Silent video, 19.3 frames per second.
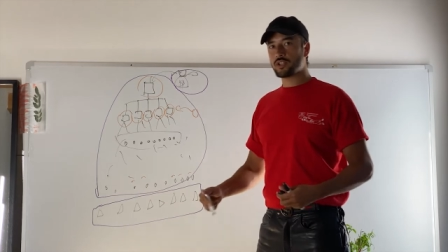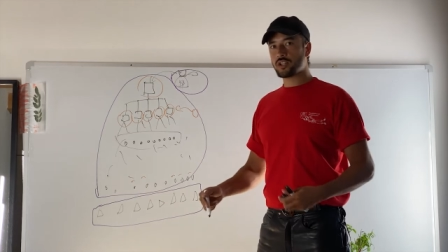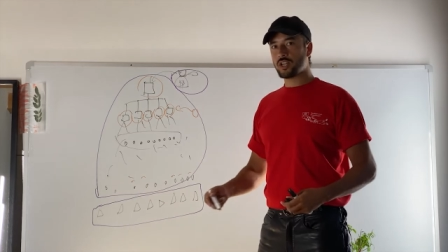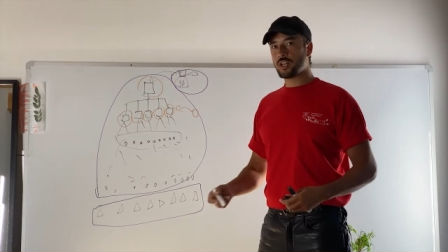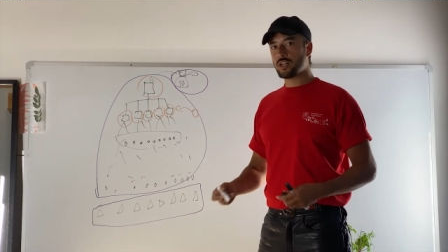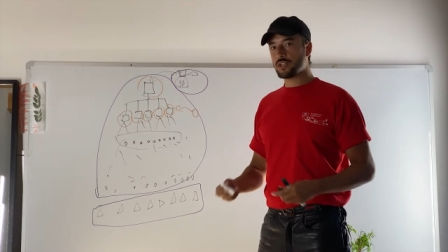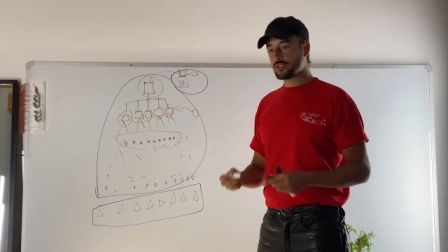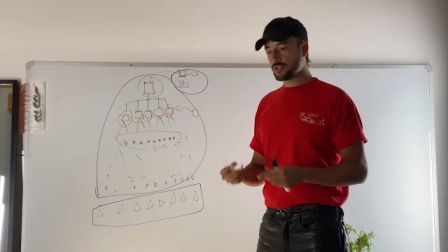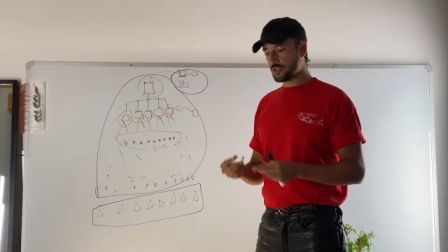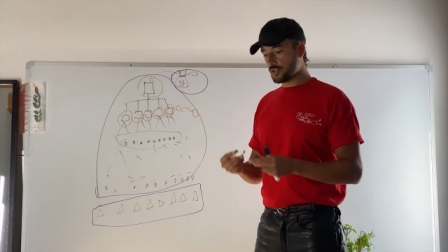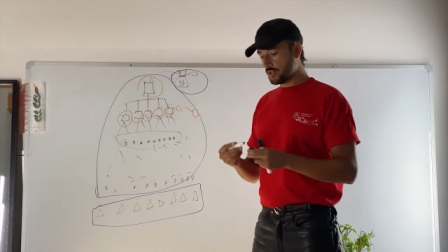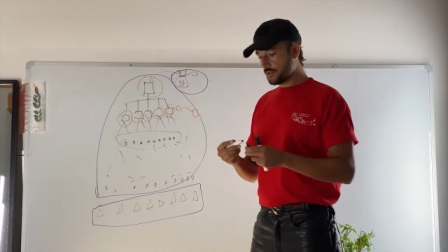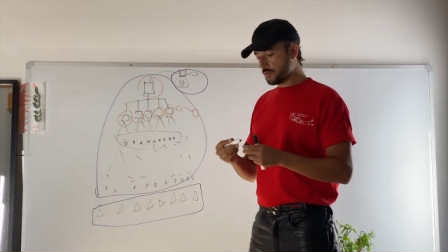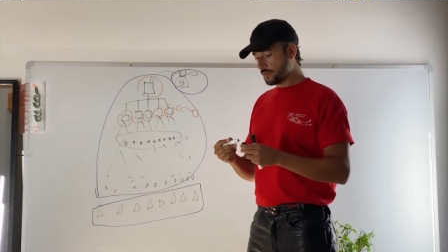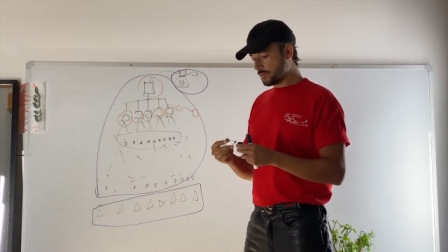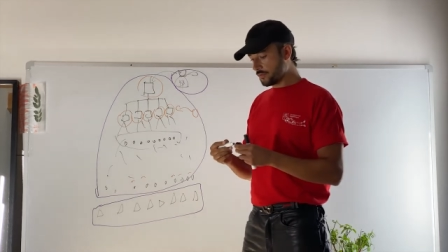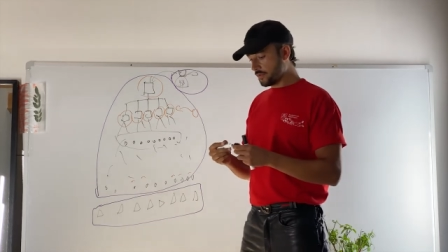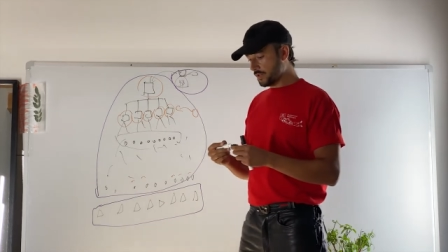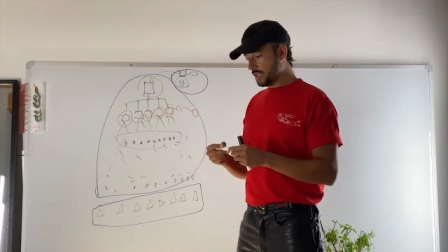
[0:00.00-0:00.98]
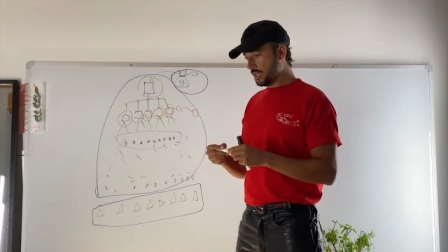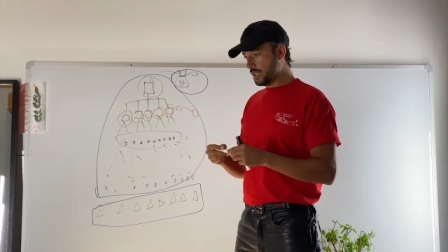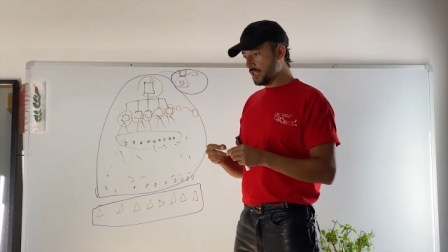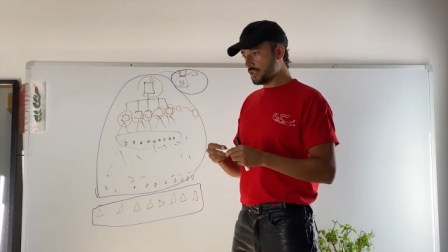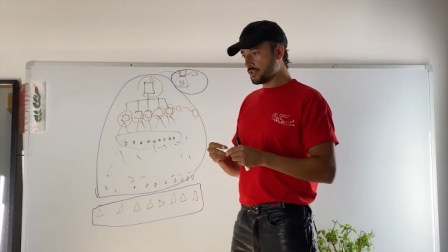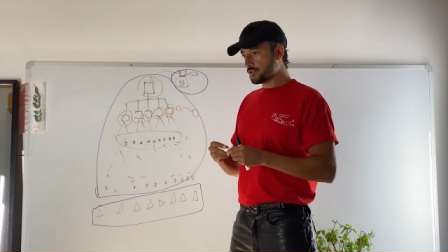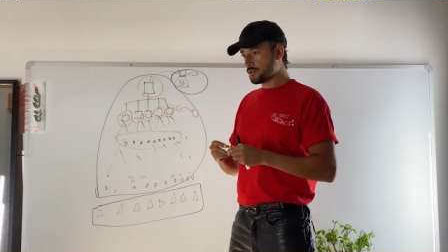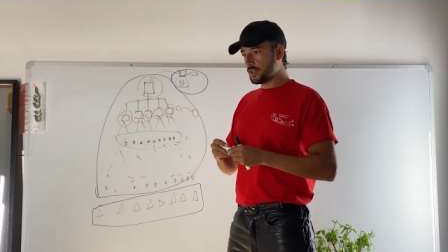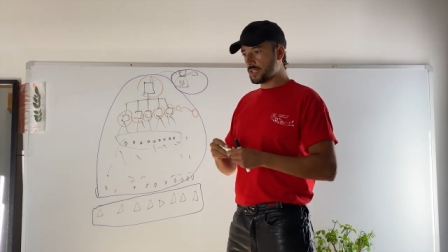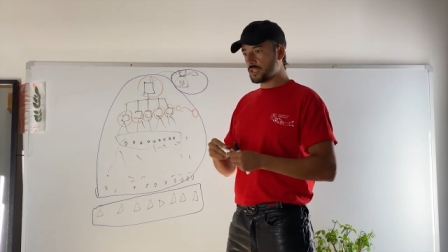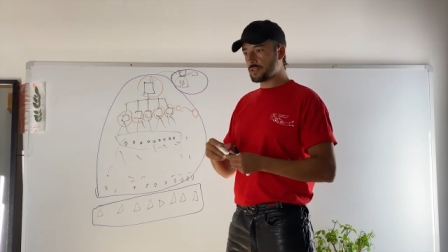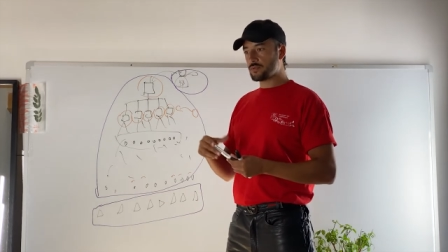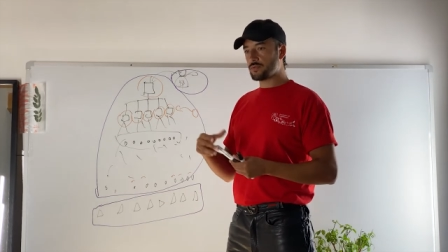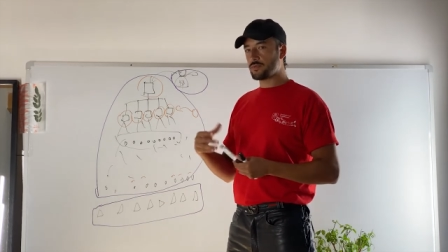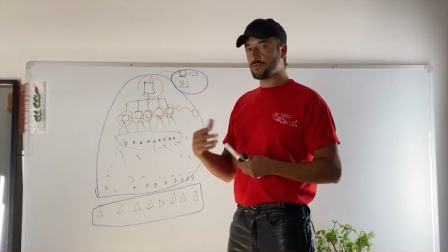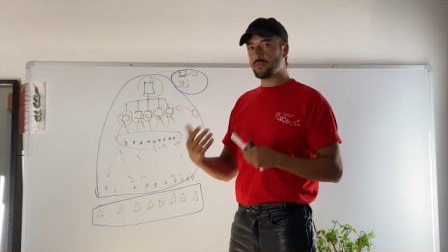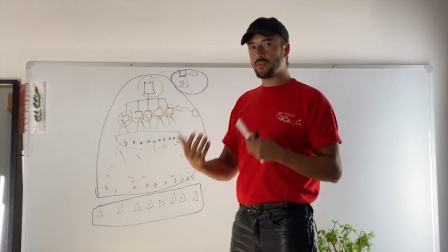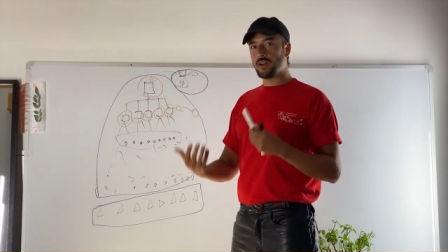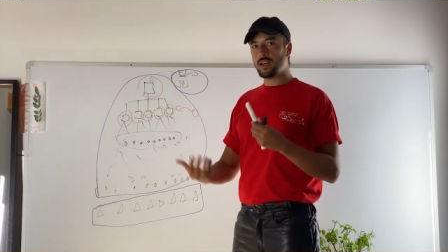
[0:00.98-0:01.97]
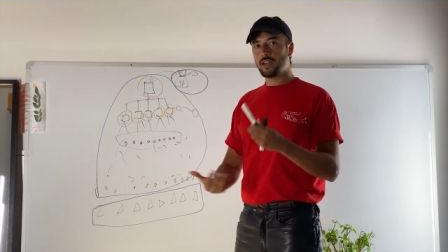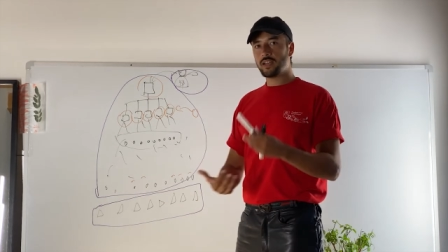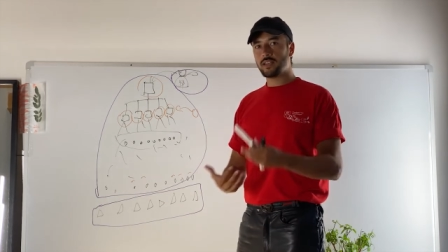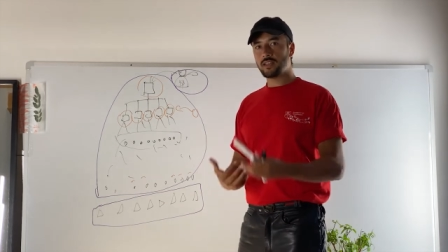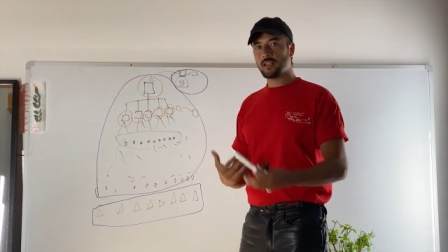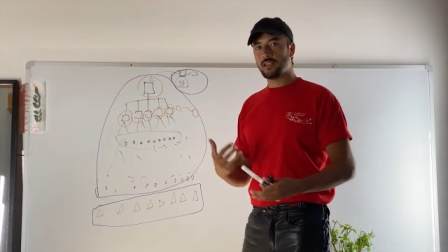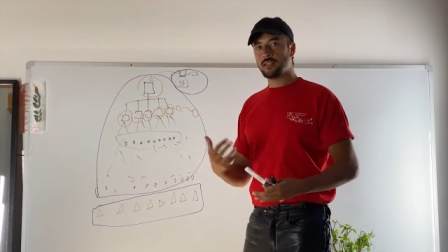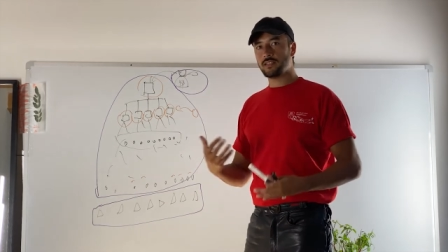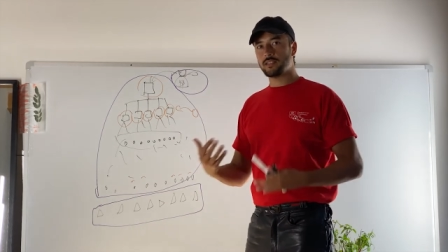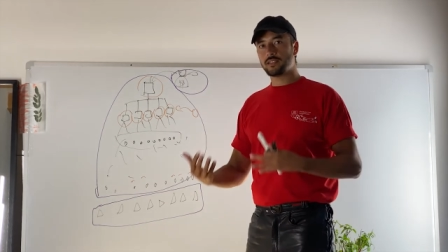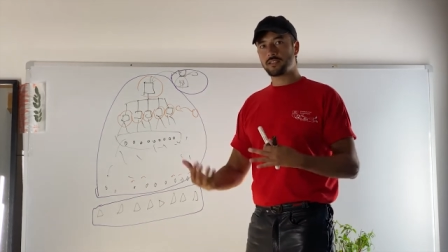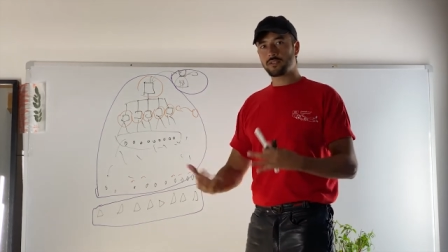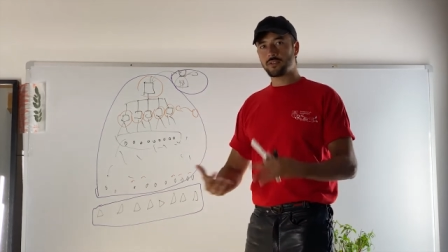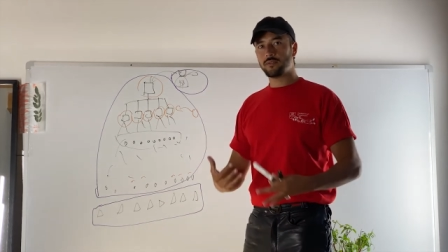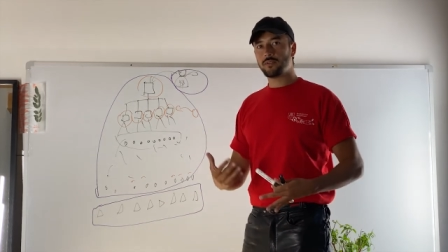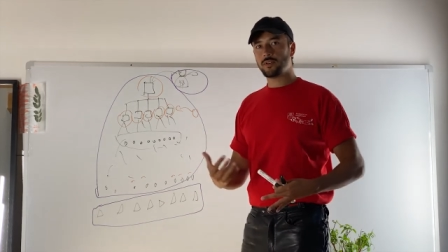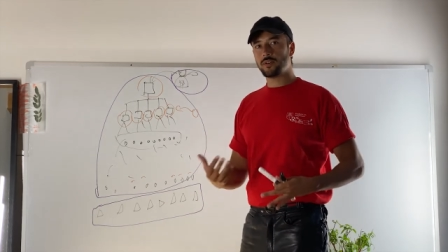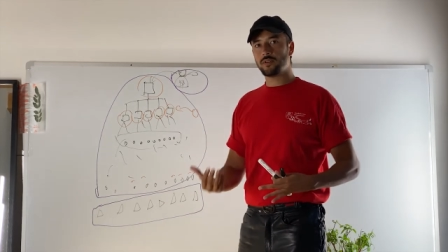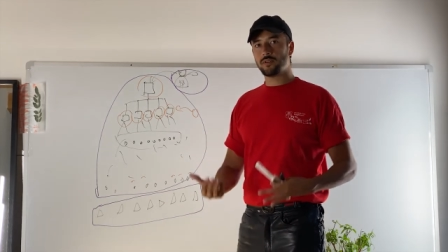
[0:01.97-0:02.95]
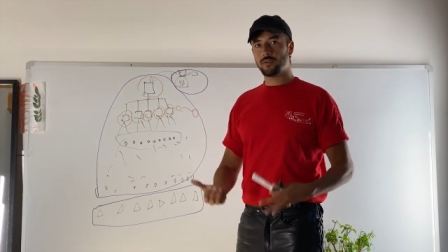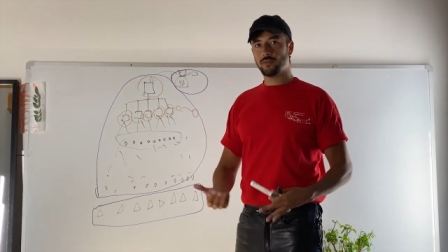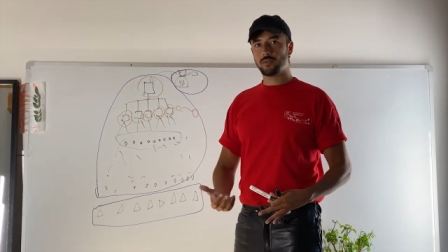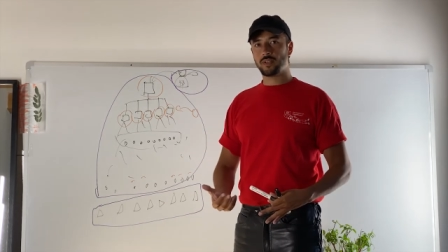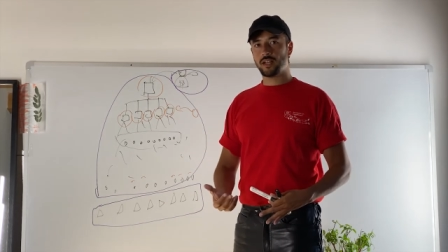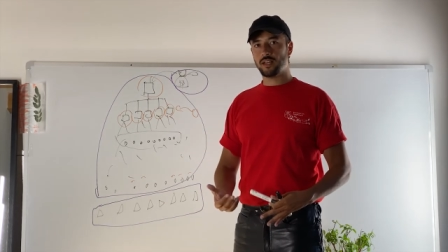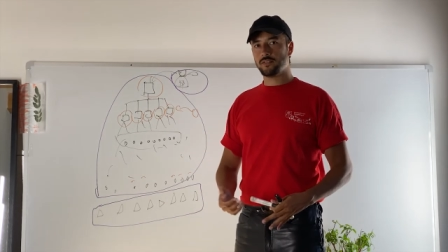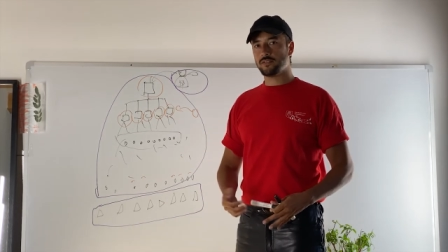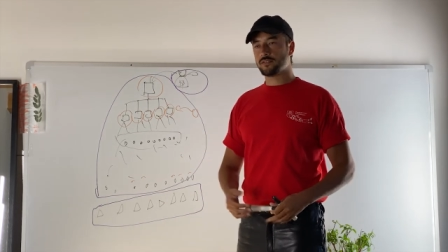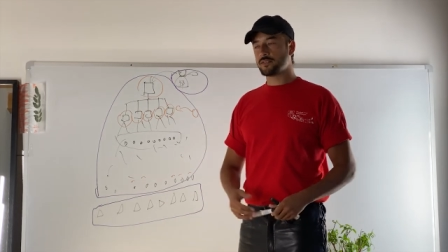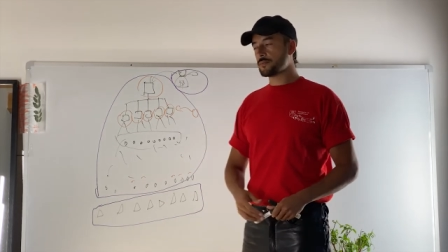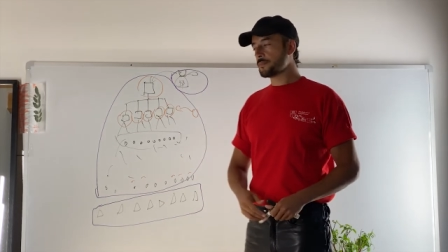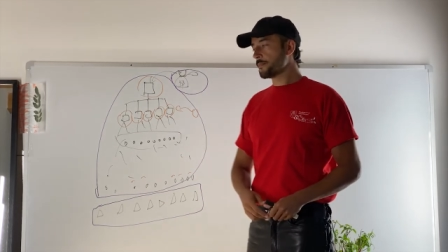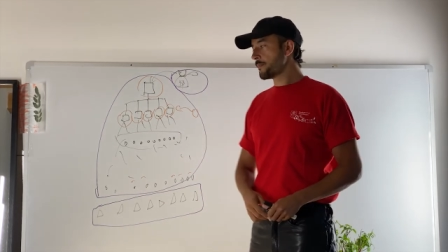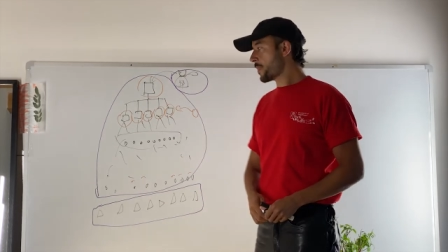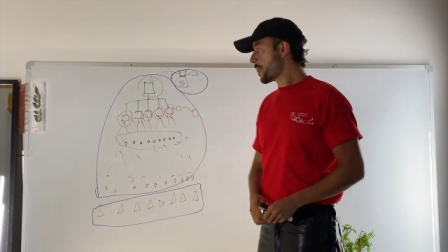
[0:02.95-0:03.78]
charge of trying to find and discover new talents.